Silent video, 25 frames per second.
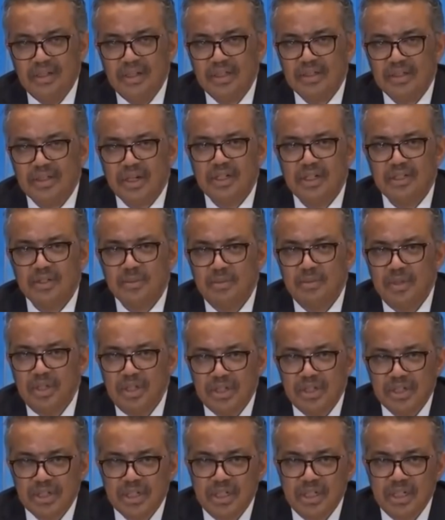the
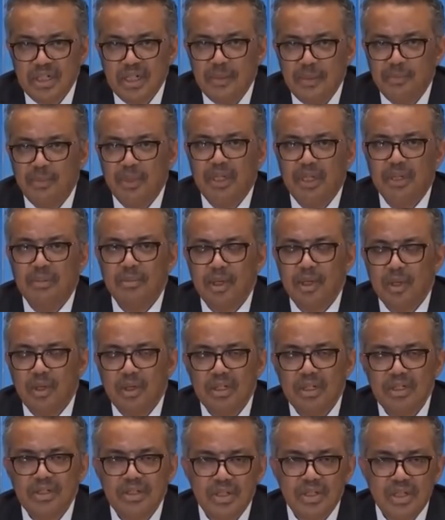transmission,
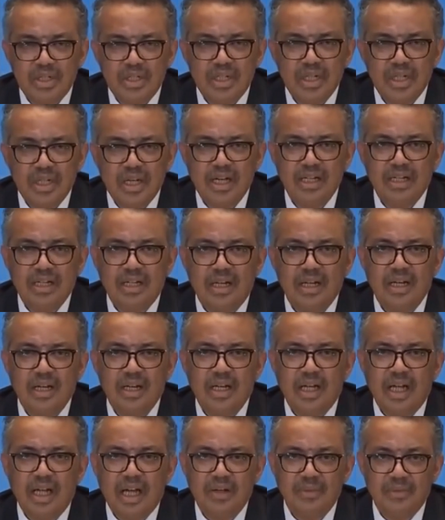epidemiology, and
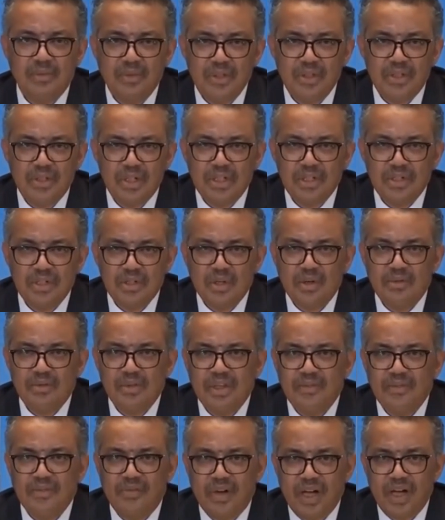clinical features of
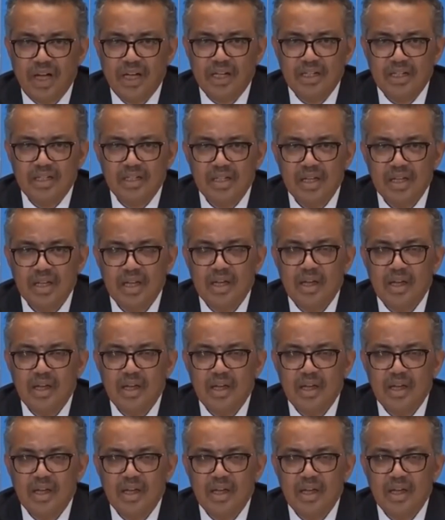the virus,